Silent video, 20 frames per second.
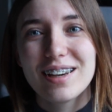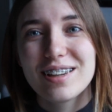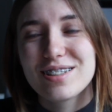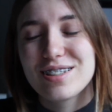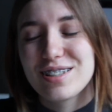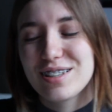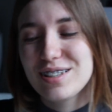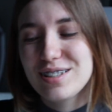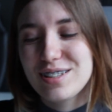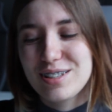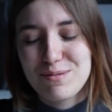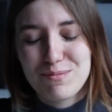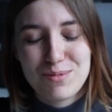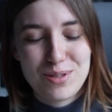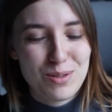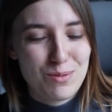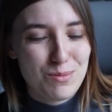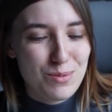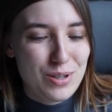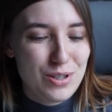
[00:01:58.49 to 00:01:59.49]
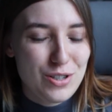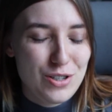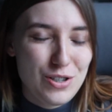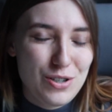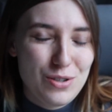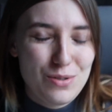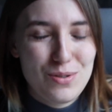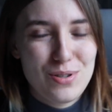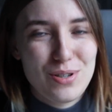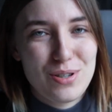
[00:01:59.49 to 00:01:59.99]
systems
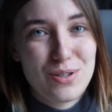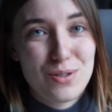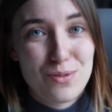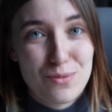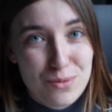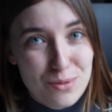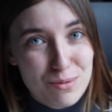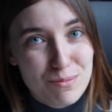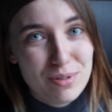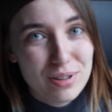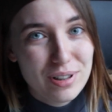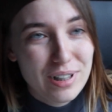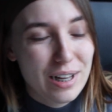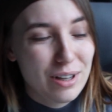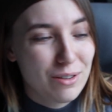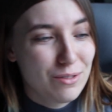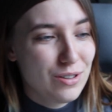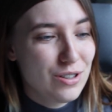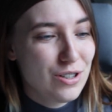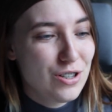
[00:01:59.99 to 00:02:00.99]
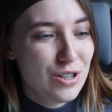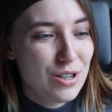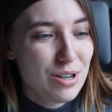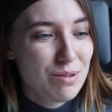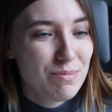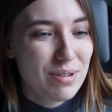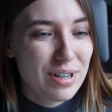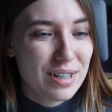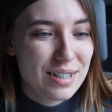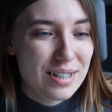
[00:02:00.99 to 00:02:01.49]
which uses Ruby language,
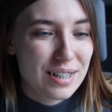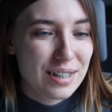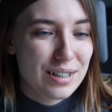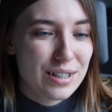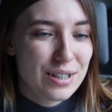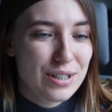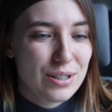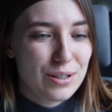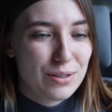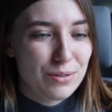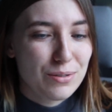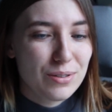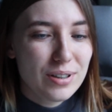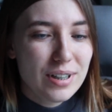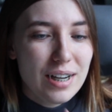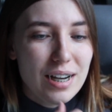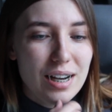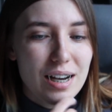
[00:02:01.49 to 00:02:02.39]
basically, so